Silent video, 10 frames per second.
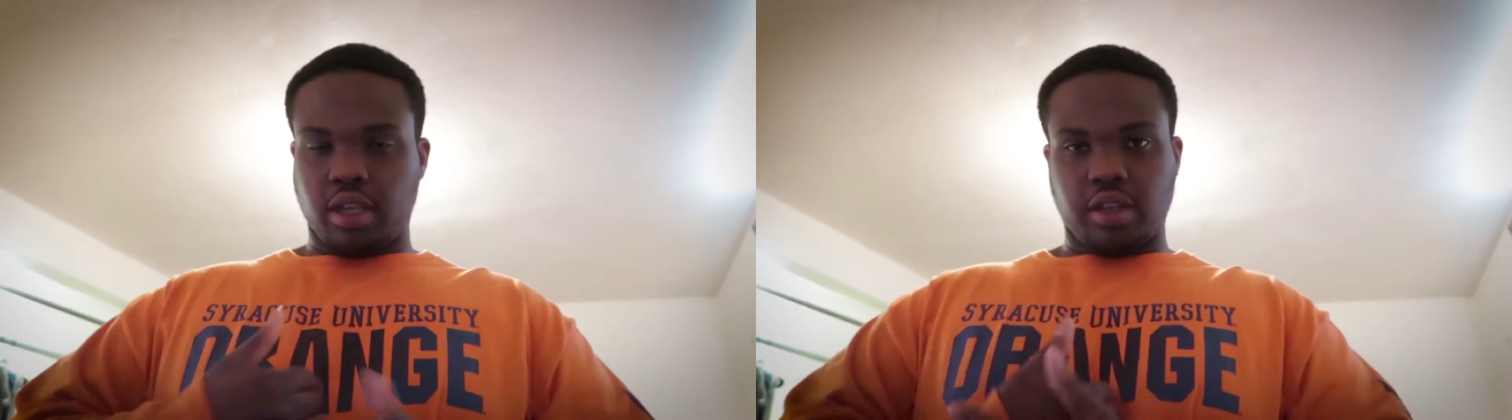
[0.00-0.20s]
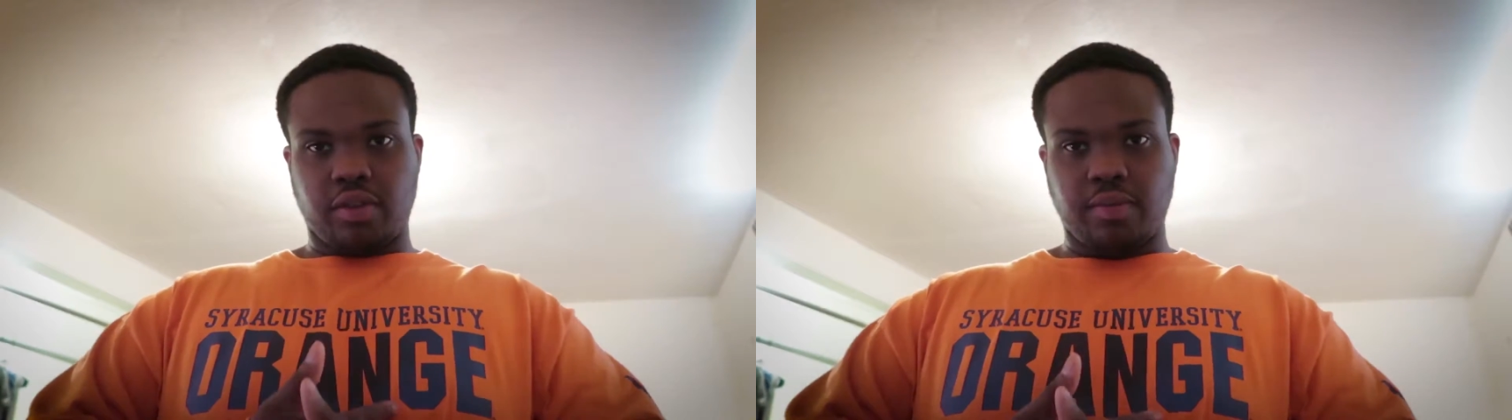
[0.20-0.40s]

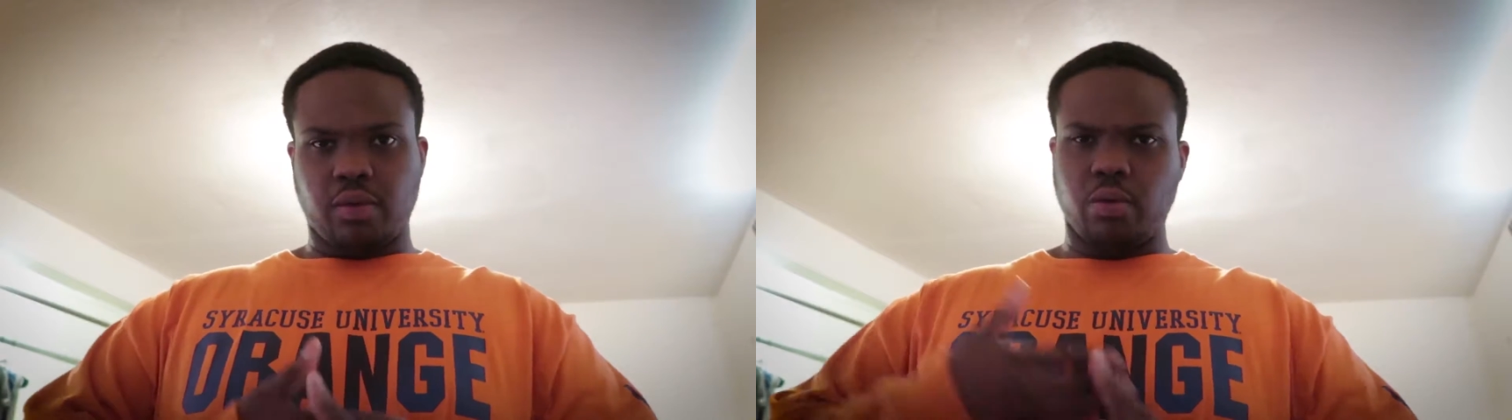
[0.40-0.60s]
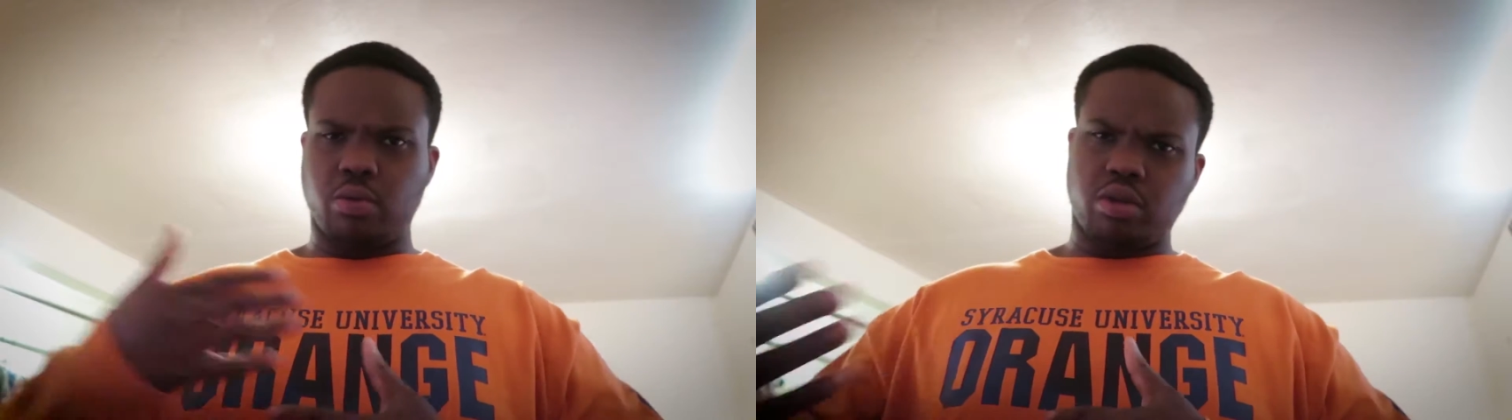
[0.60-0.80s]
Get some
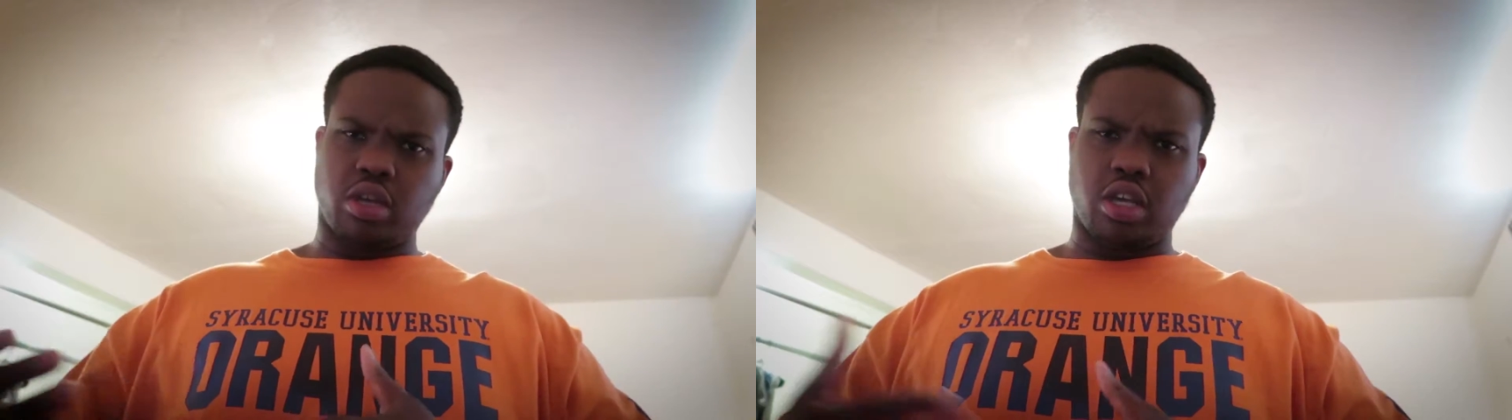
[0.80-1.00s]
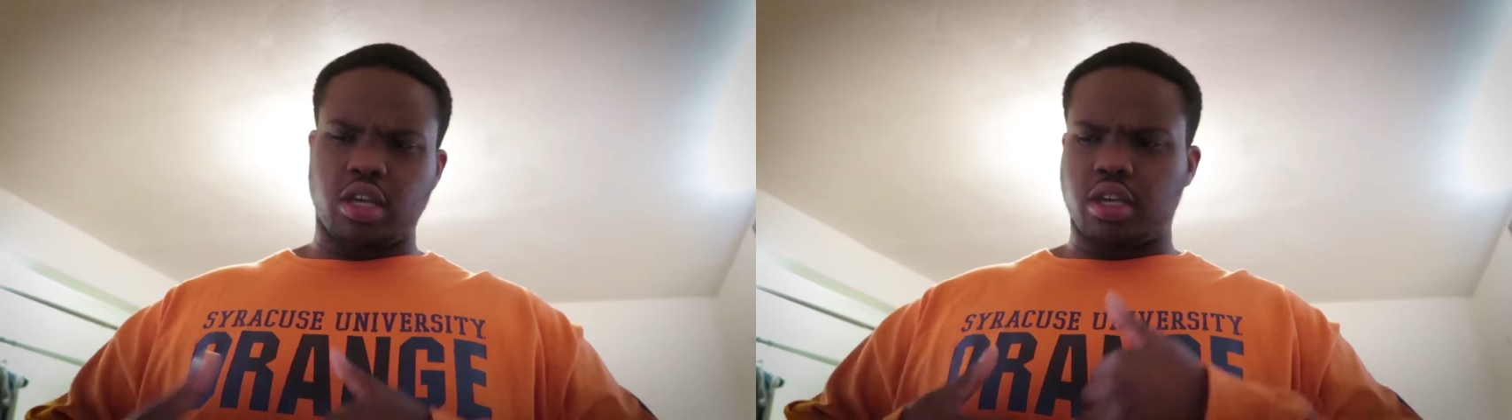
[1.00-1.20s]
food,
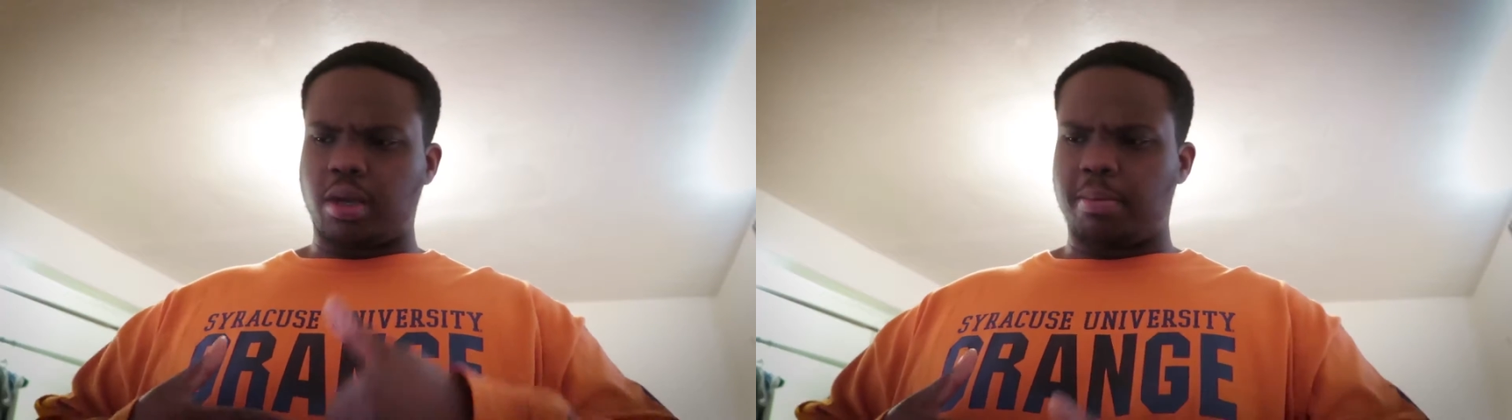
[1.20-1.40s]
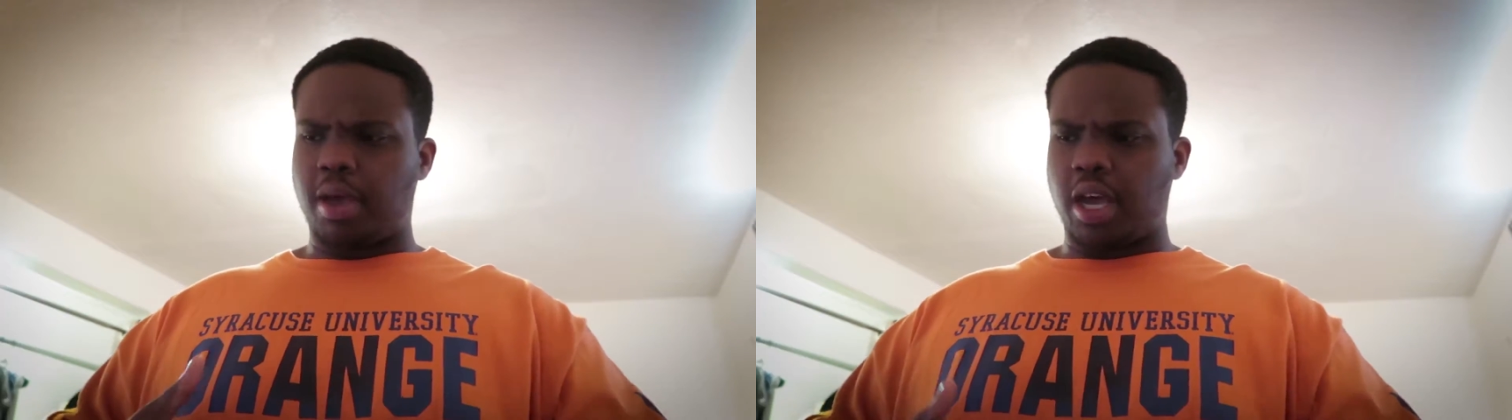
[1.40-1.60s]
cook it,
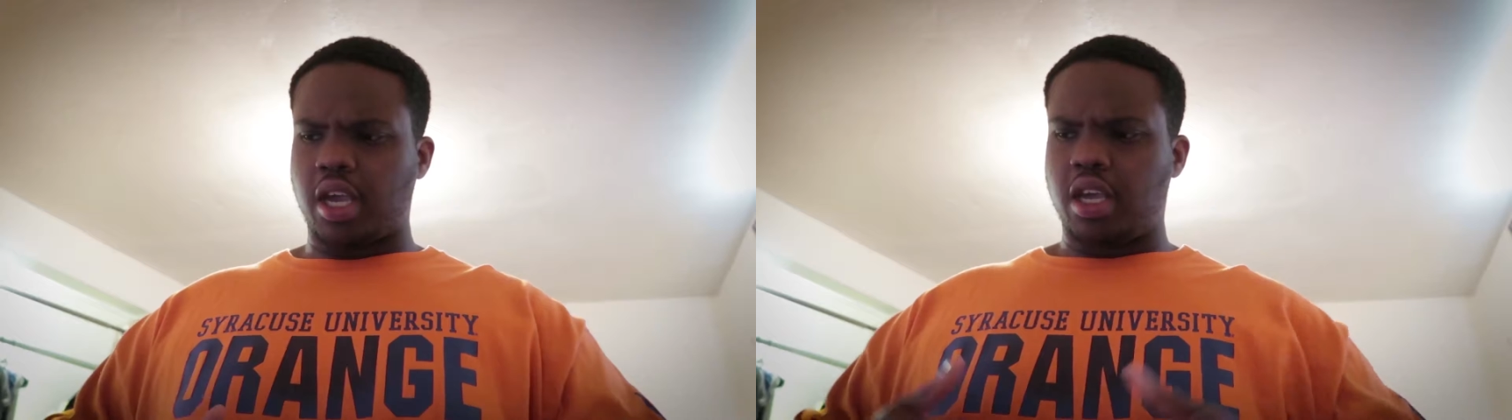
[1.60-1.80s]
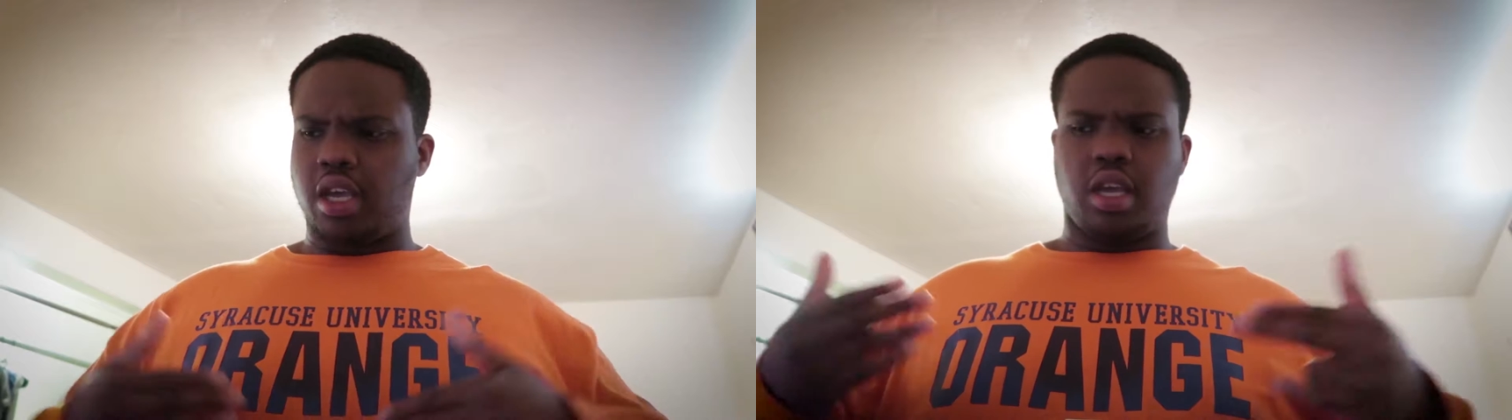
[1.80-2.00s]
come back.